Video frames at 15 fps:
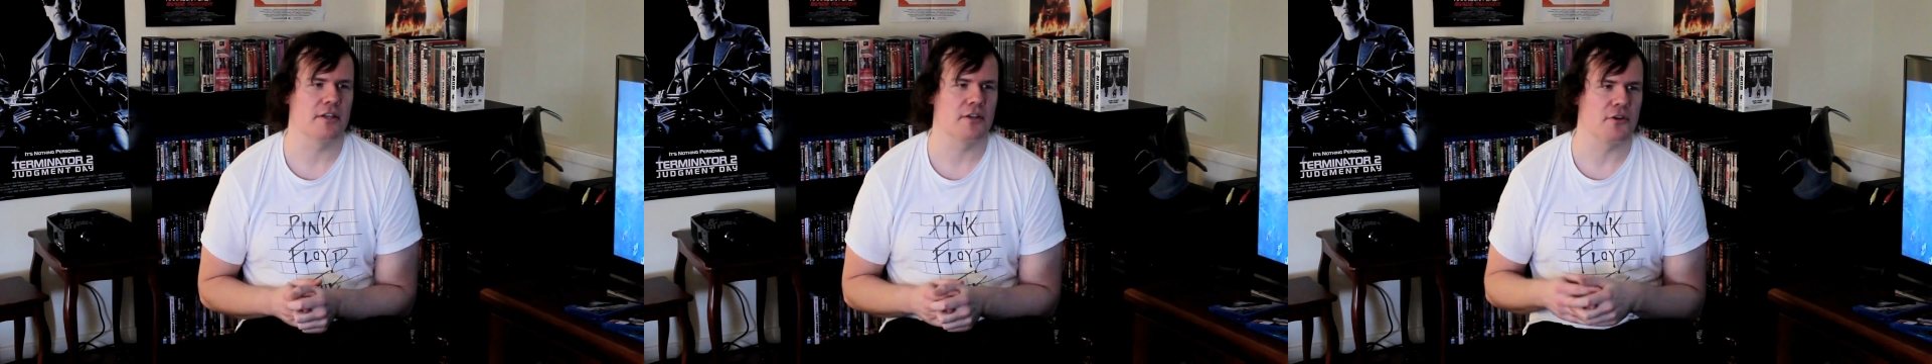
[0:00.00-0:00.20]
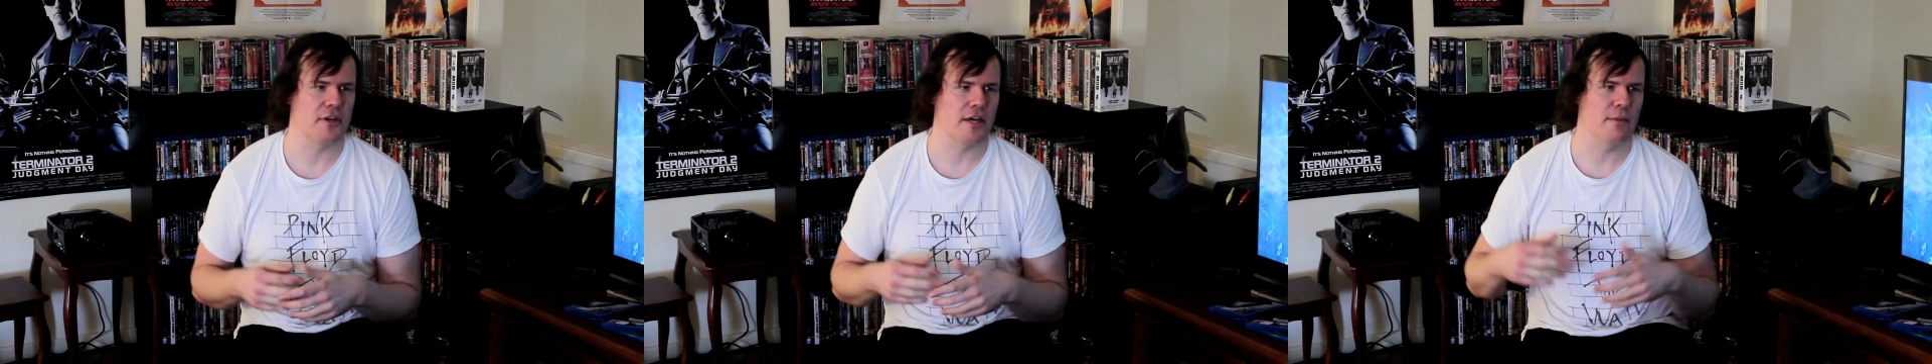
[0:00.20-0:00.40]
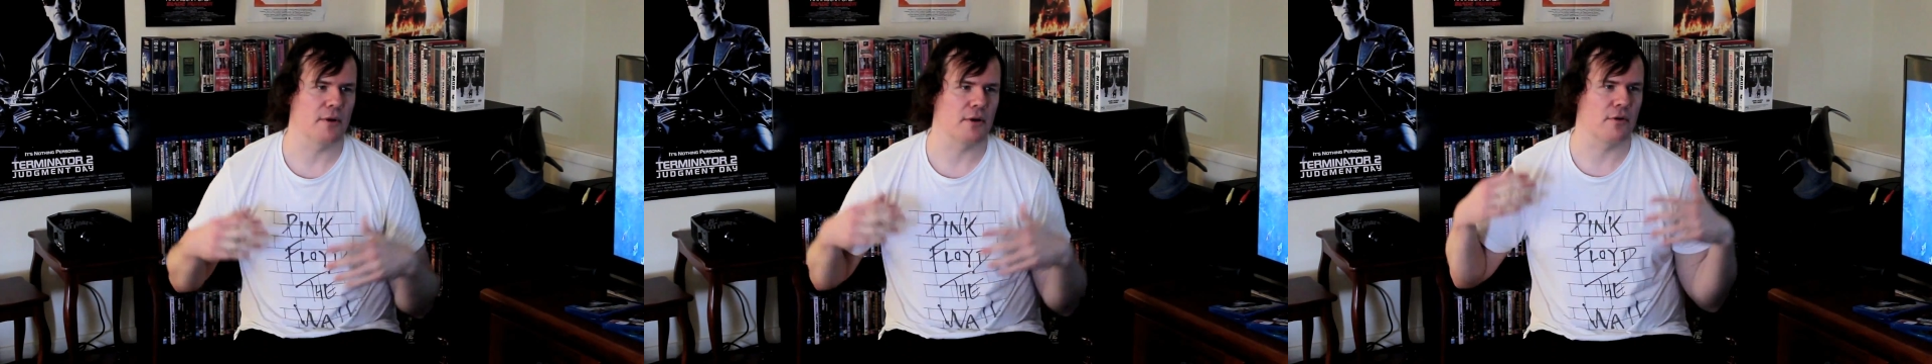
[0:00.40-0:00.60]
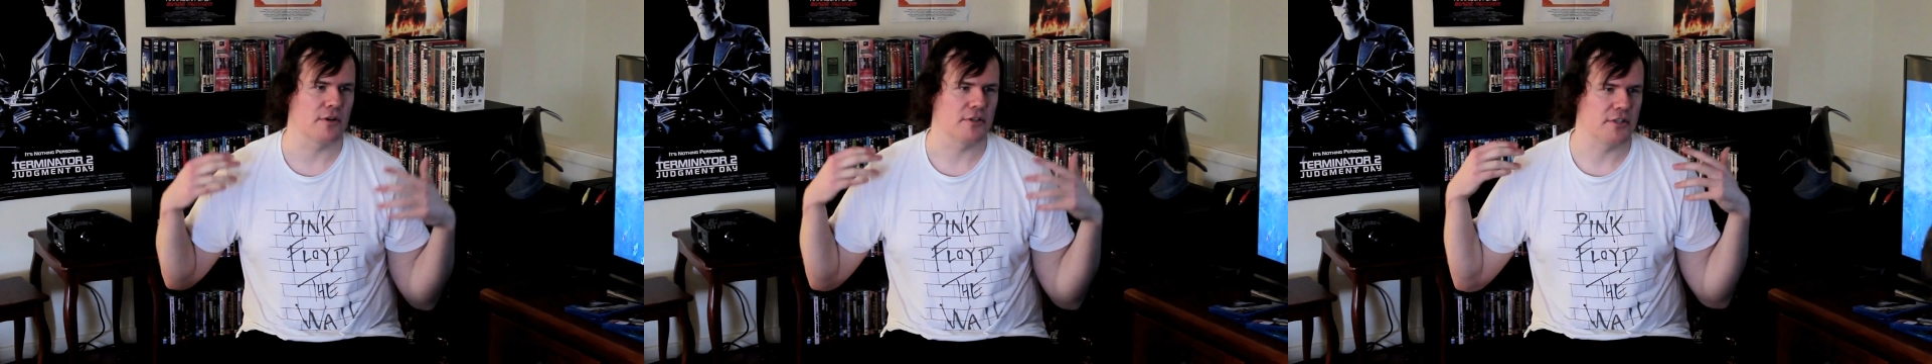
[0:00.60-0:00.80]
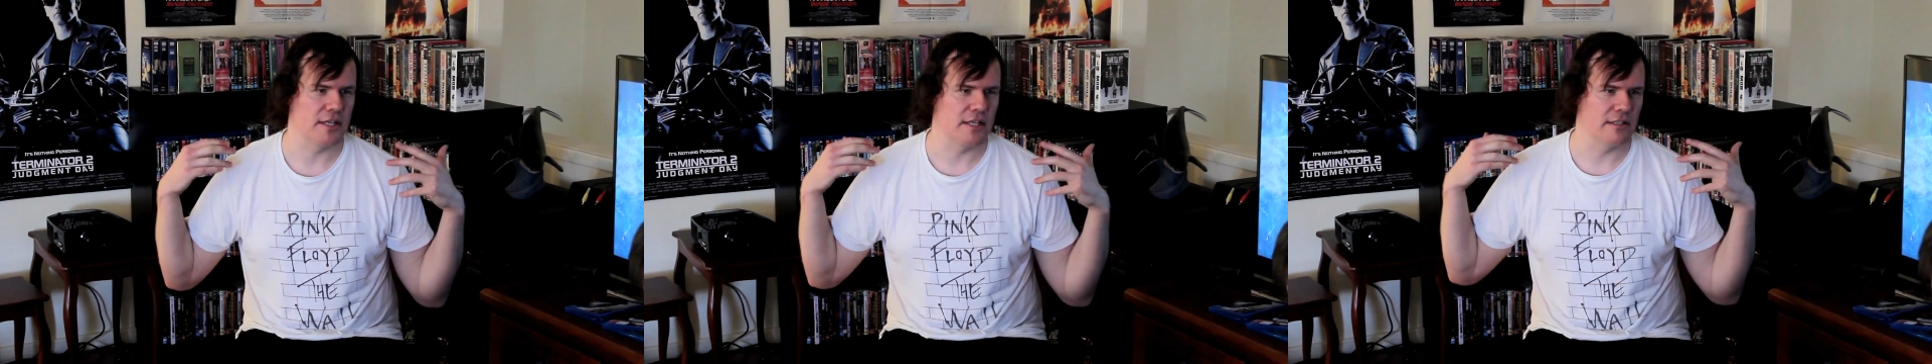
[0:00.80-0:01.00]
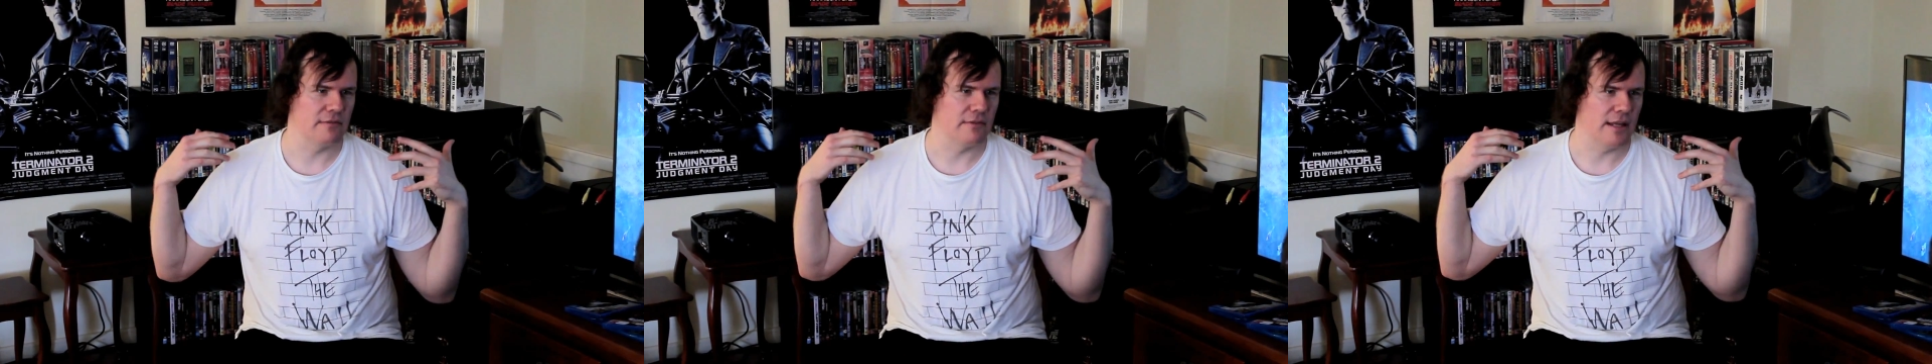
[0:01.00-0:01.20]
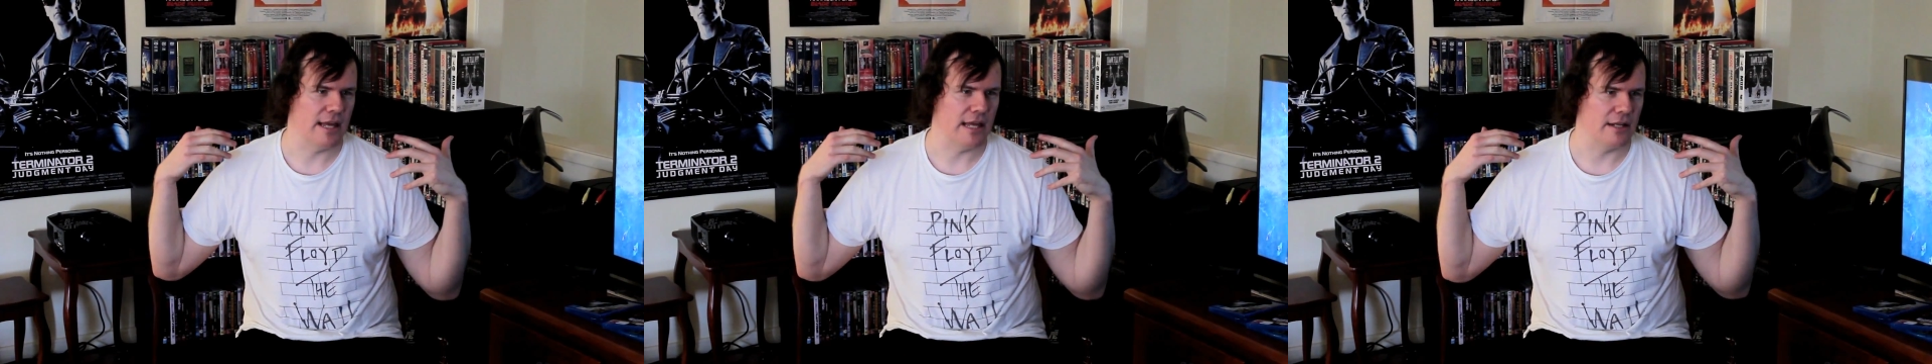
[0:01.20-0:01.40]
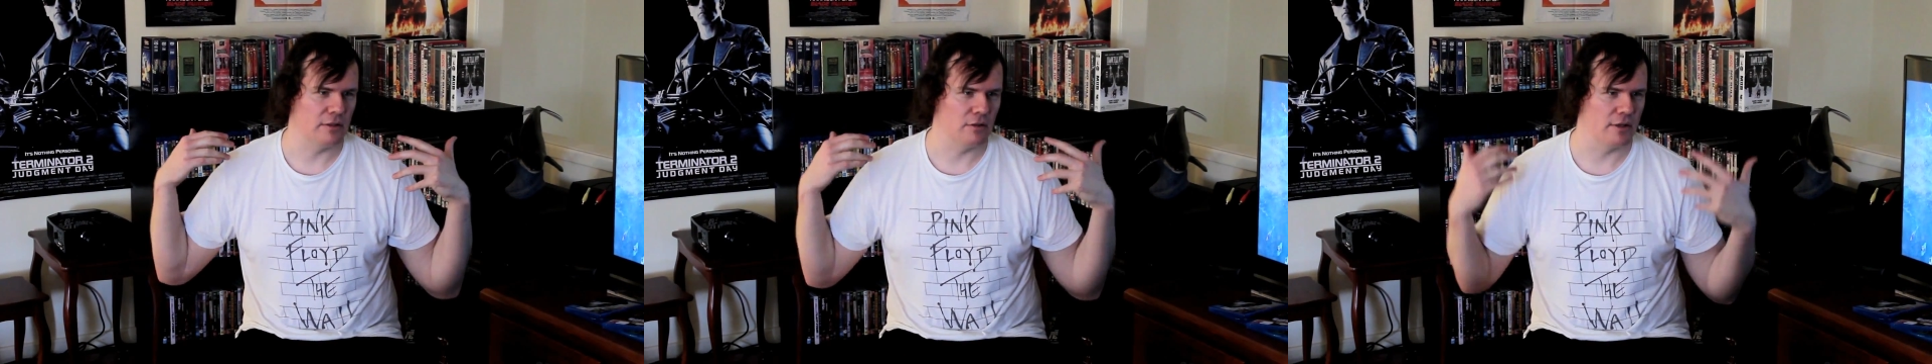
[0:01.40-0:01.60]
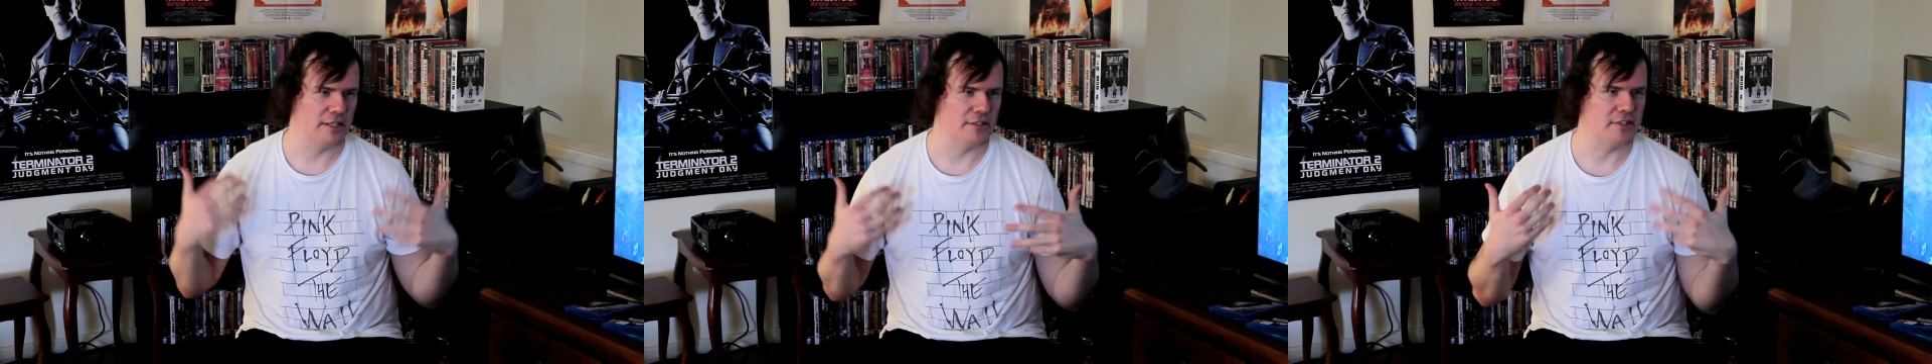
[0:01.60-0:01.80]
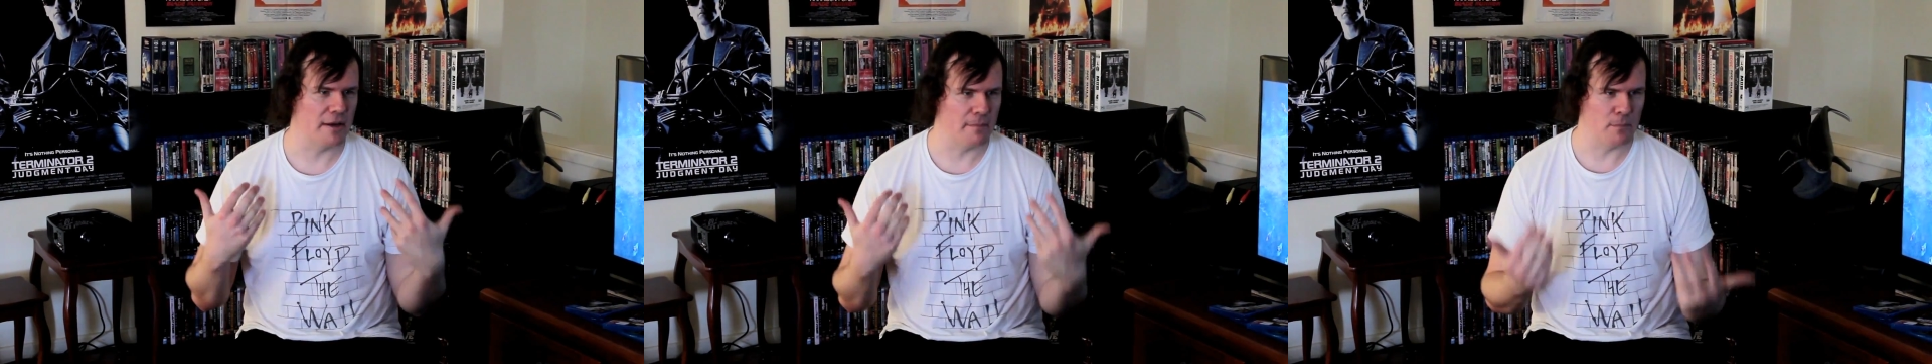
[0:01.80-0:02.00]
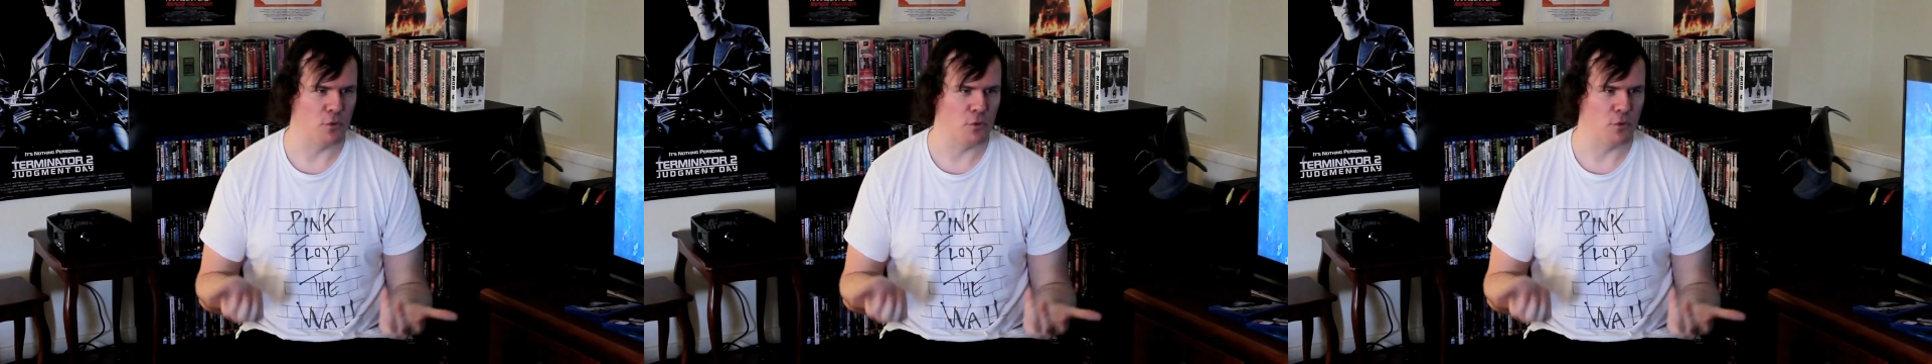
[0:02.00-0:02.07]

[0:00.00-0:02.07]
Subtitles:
that you come across in a lot of dumb